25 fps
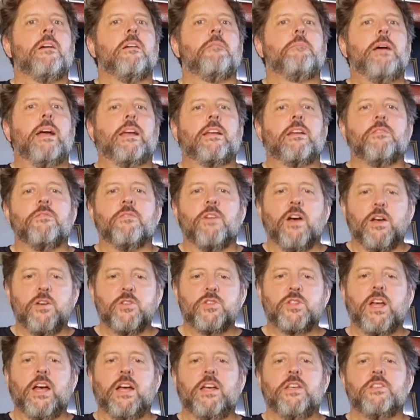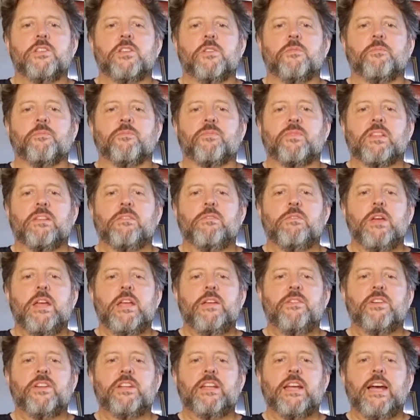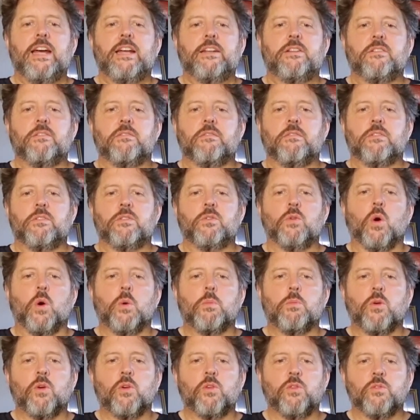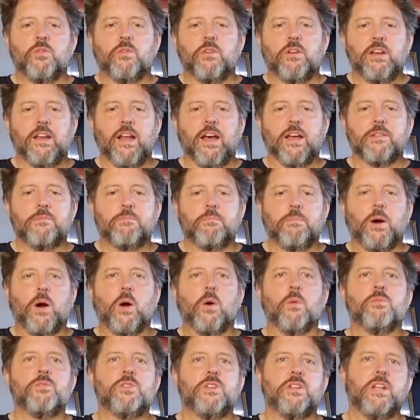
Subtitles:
back in those days, we even had normal light bulbs,